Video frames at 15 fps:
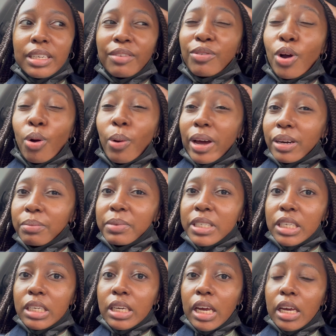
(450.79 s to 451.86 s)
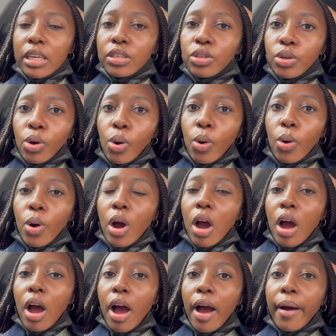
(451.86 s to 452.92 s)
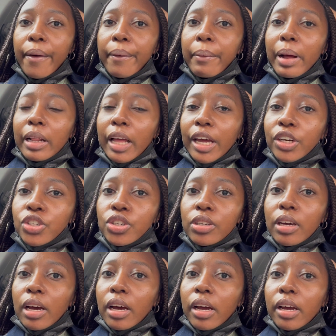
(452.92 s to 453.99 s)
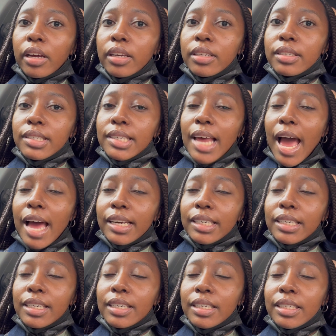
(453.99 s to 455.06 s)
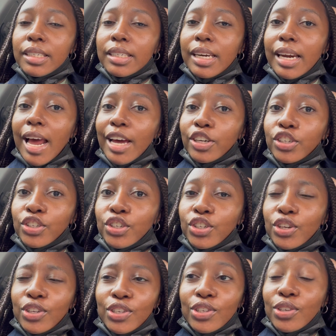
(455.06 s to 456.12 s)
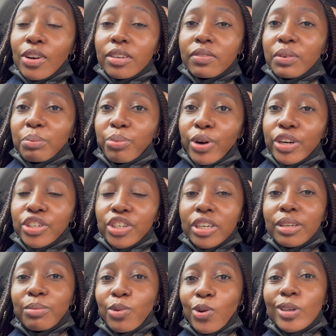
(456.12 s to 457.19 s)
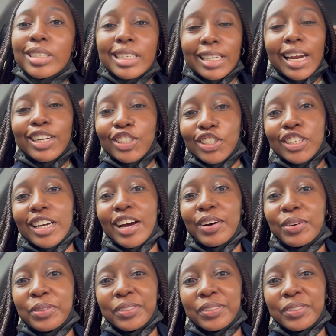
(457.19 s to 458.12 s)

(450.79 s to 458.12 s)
I've got quite a busy day. So I'll catch you guys at lunch, because it's not even brunch anymore. It's lunch now.